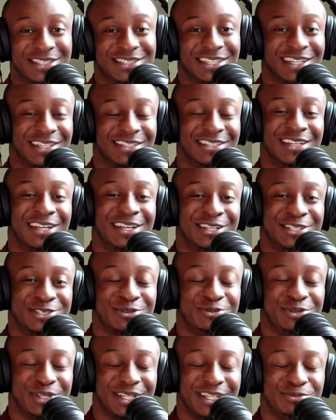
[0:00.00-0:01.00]
and
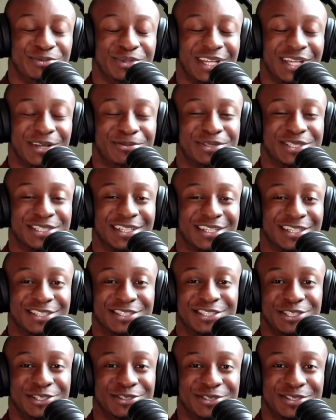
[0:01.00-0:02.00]
so we can be able to
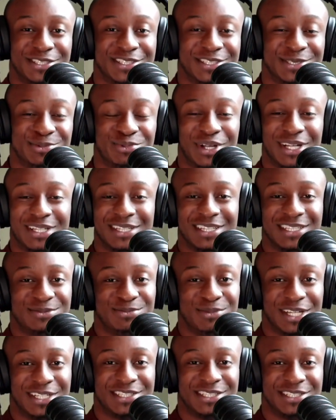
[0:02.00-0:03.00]
continue to spread this
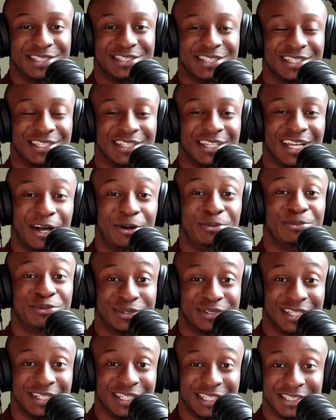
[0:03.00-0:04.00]
message and help
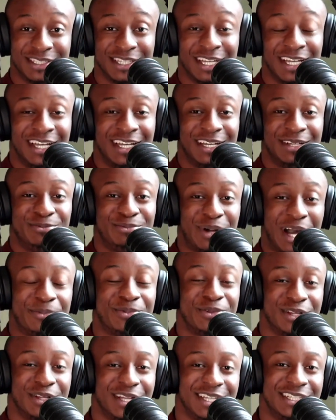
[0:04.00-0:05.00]
this
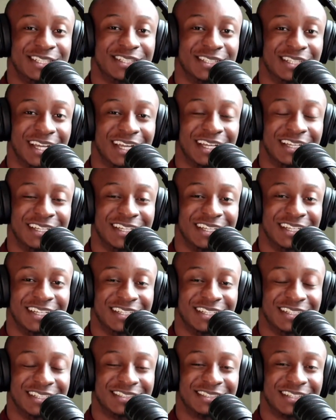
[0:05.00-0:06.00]
population that
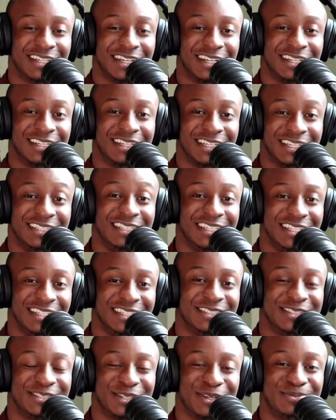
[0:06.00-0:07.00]
is in
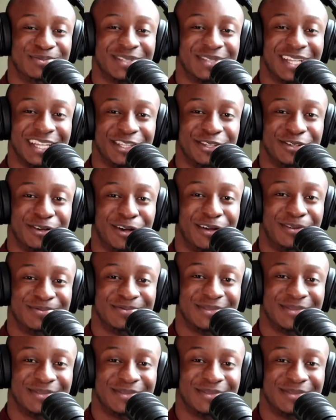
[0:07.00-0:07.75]
need. So thank you all.